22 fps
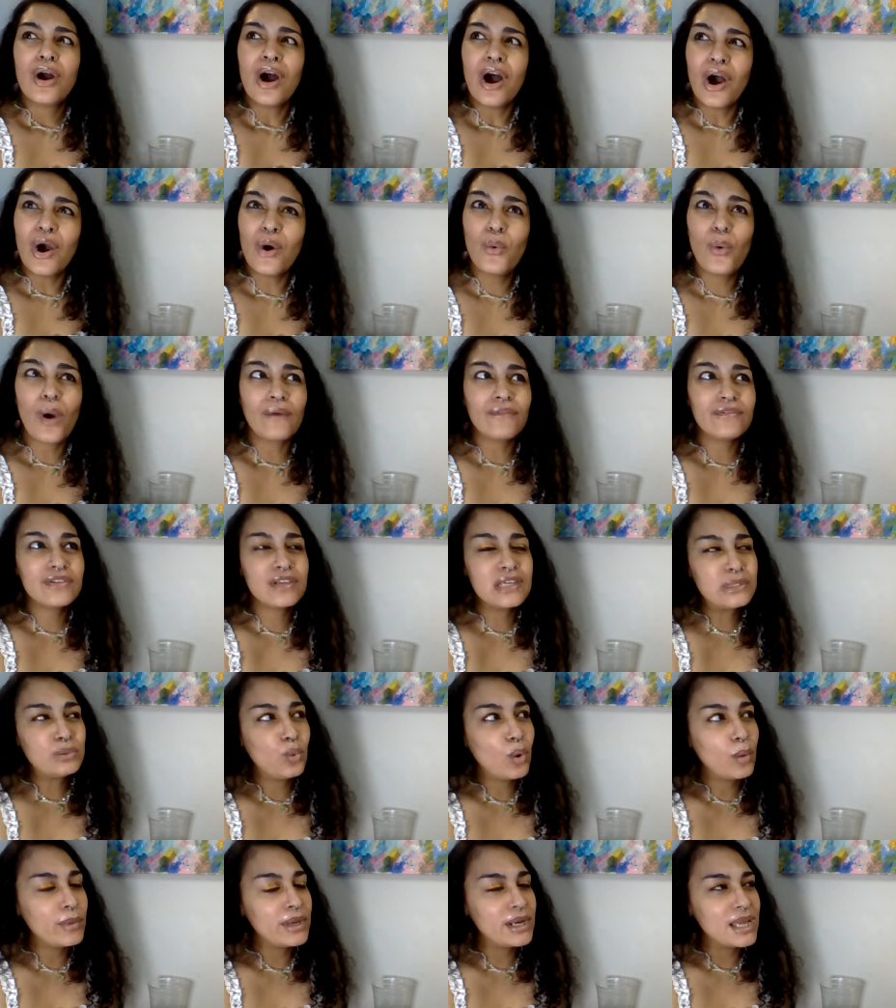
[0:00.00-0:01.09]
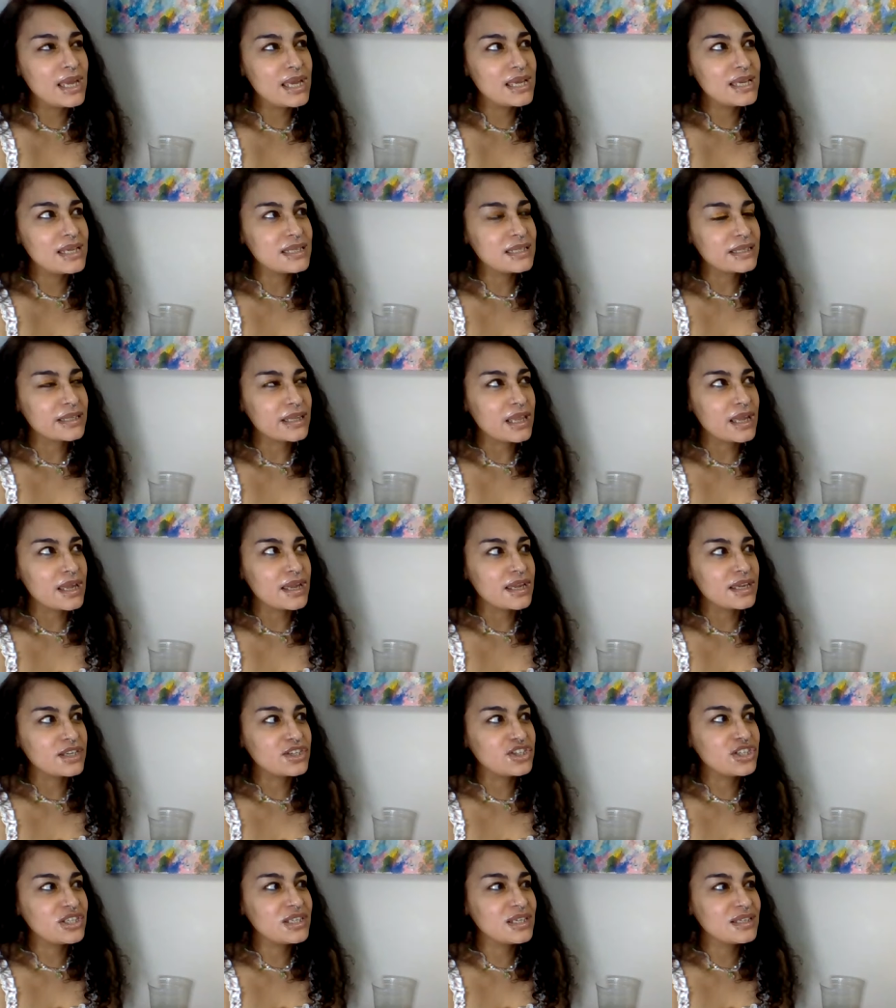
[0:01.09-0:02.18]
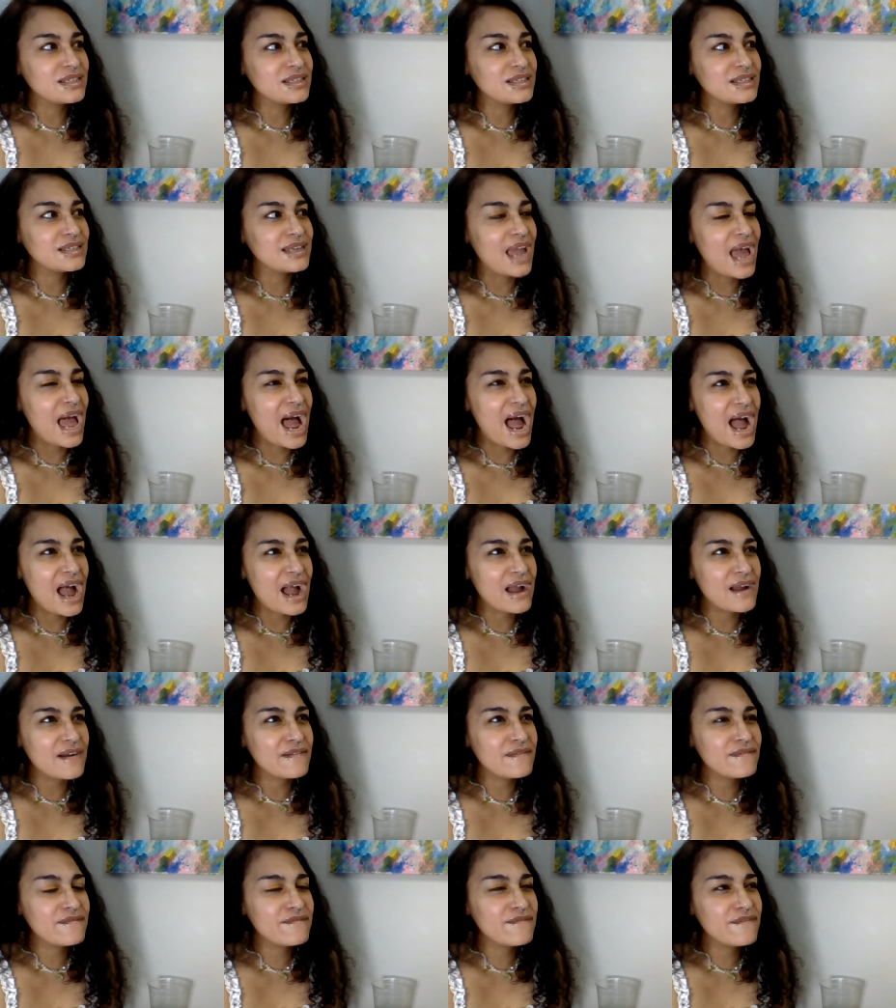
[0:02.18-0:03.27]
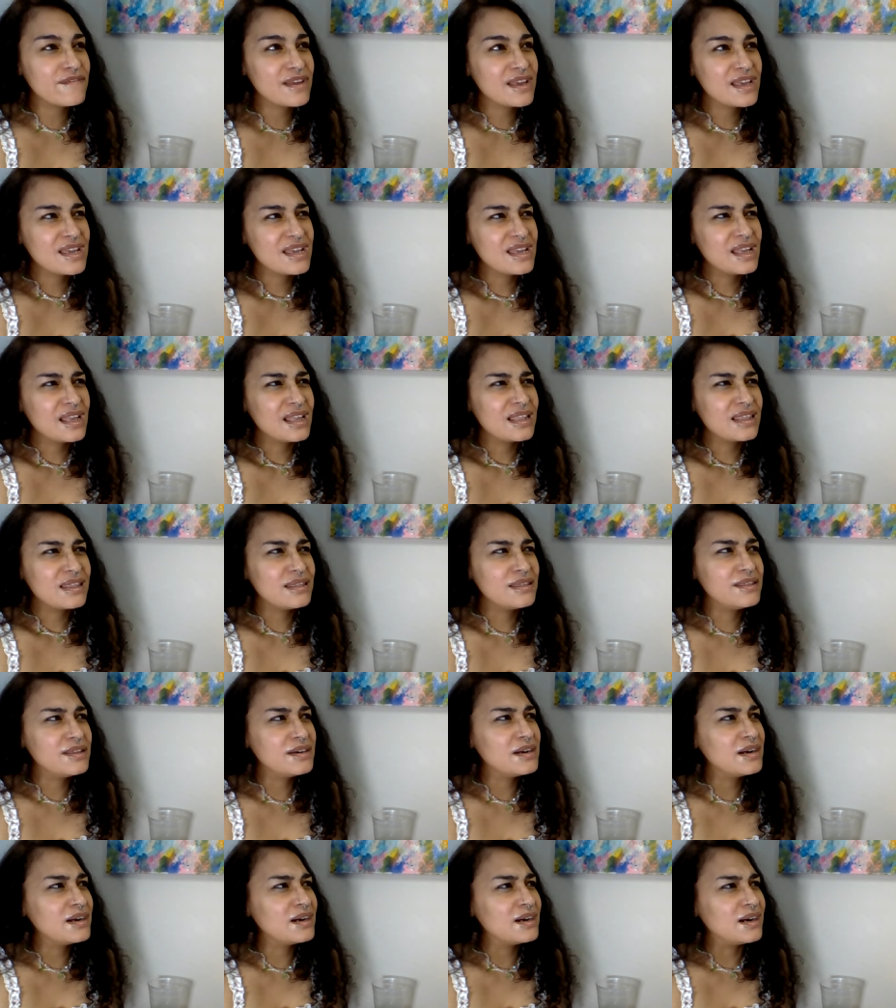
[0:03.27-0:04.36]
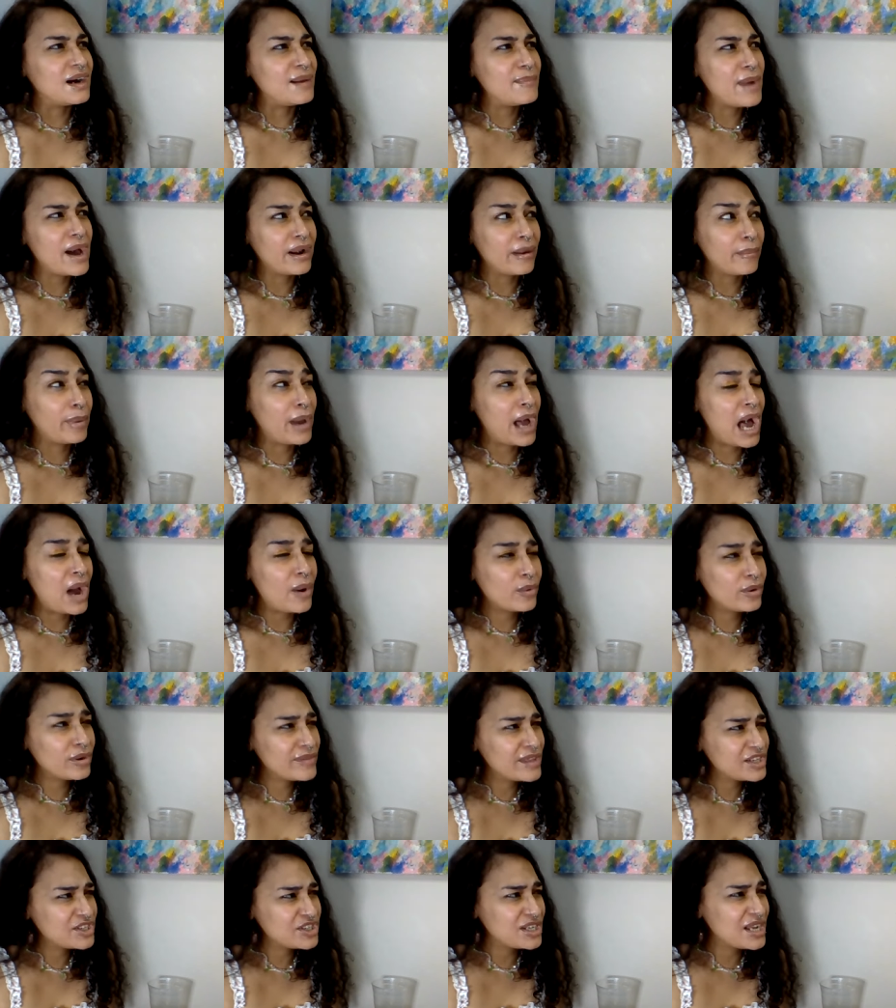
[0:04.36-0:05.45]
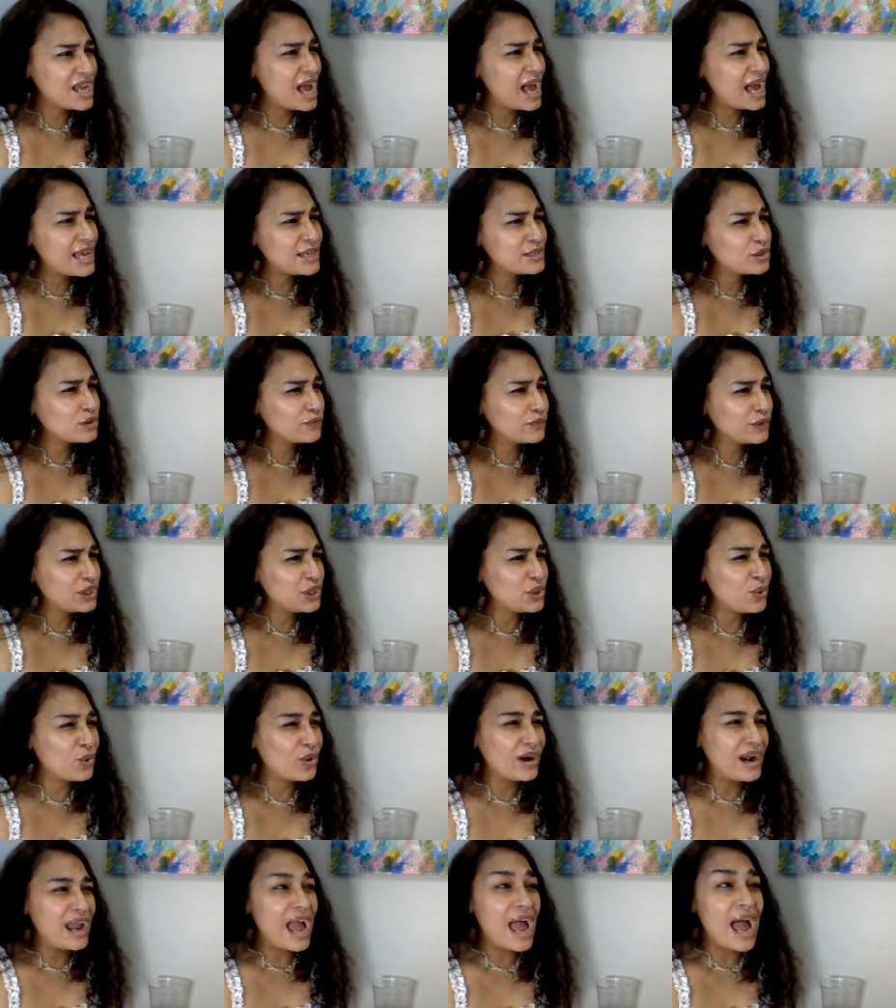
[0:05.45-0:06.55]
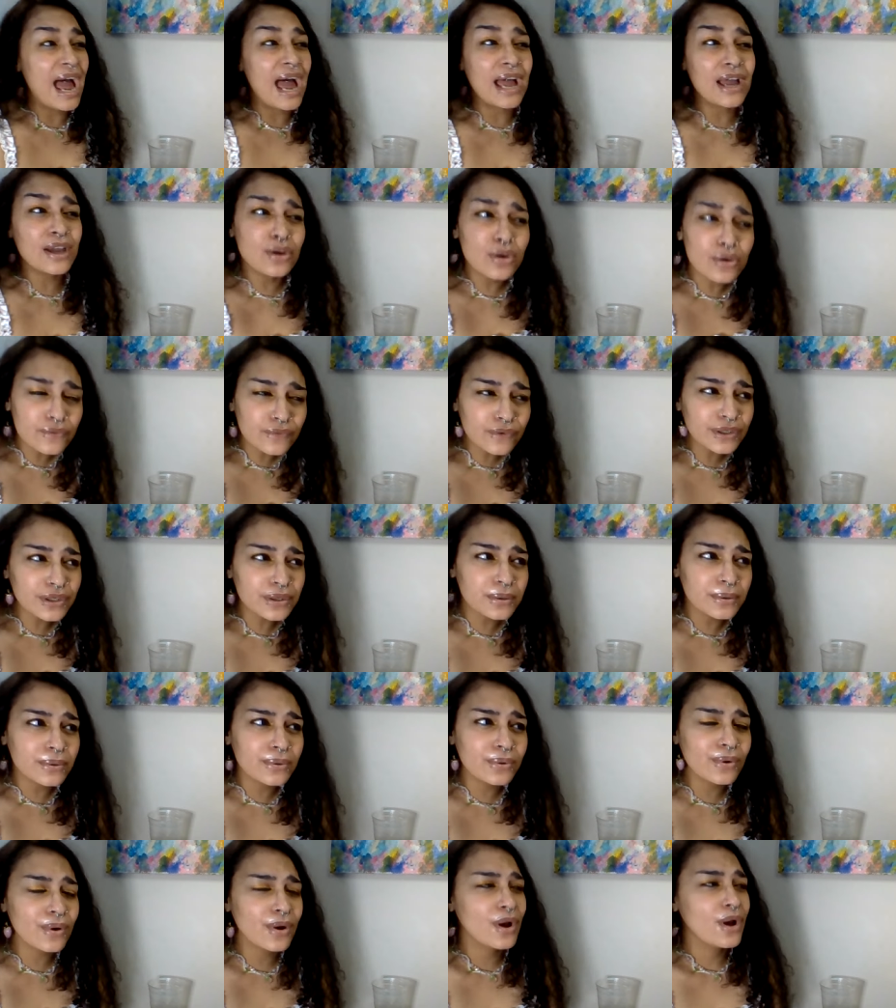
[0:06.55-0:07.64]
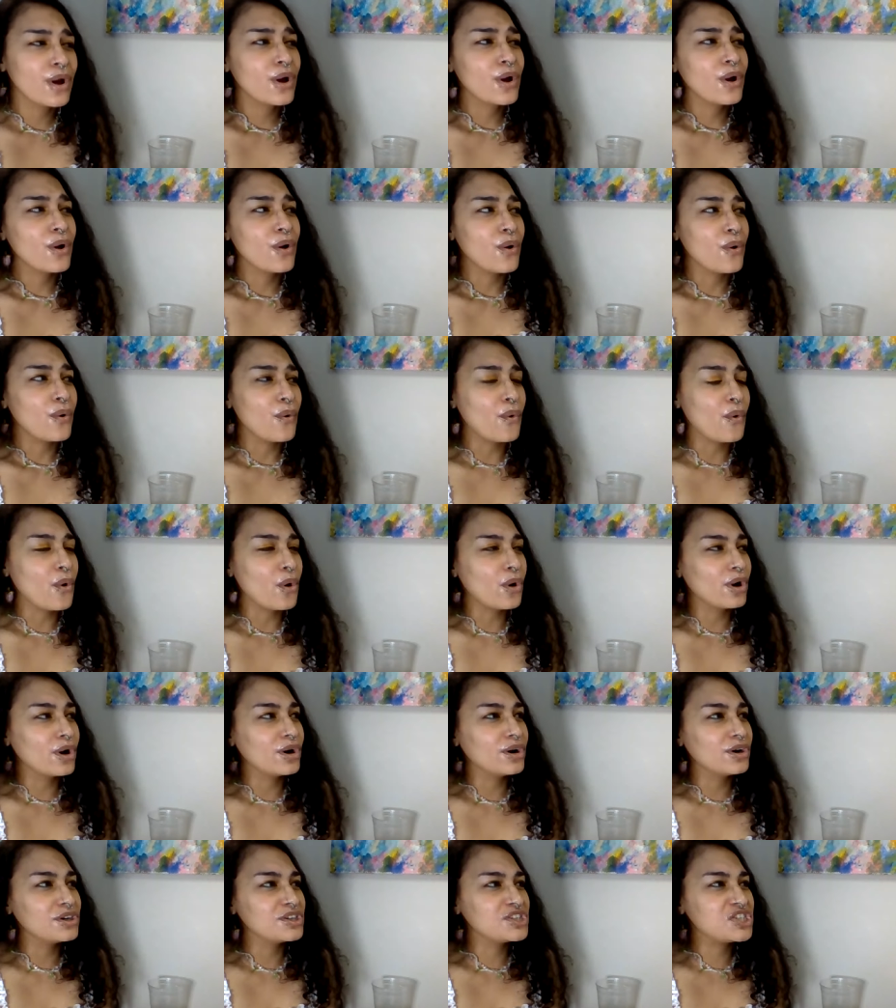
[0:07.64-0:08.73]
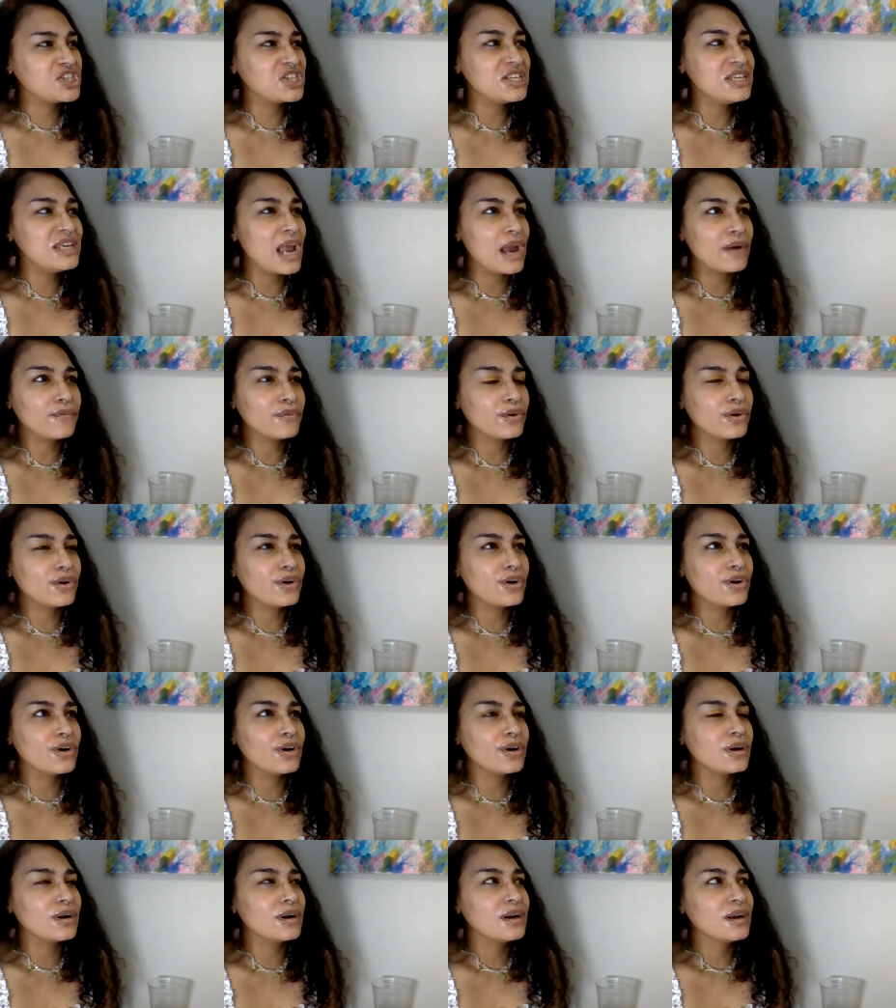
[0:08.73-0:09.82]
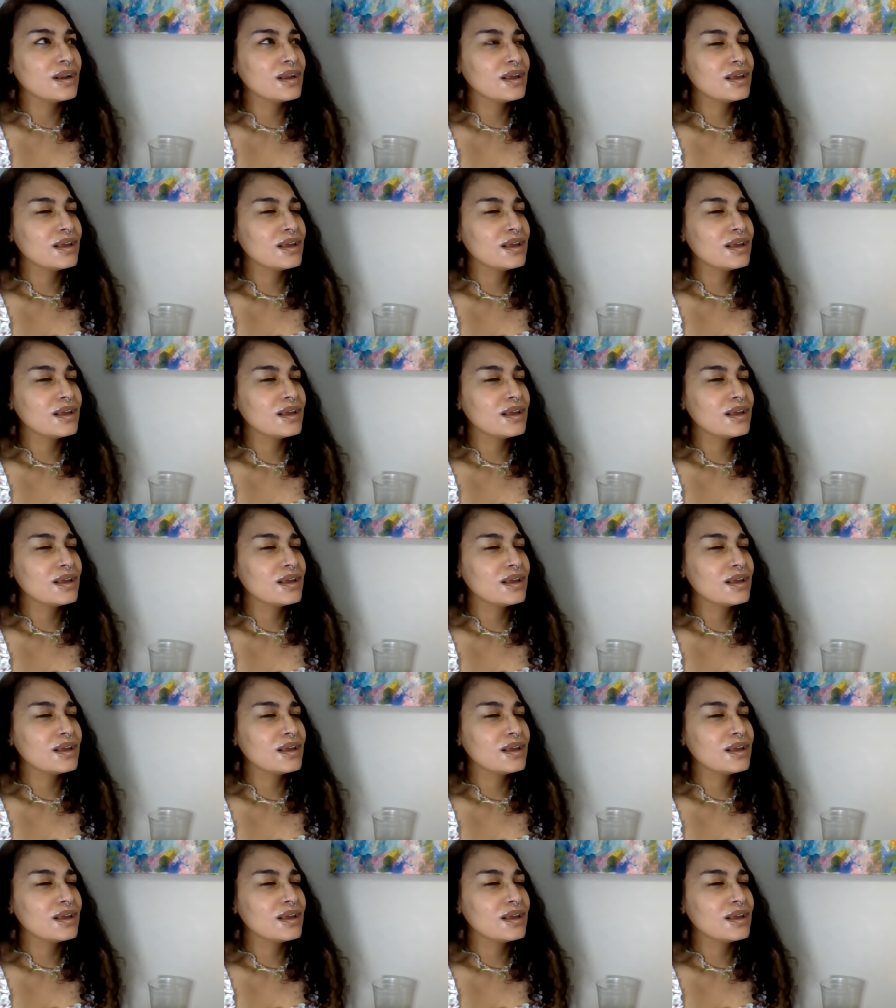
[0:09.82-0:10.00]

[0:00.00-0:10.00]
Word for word: whoever this woman is, like, she doesn't have the amount of power that she has over you or had over you, or she never,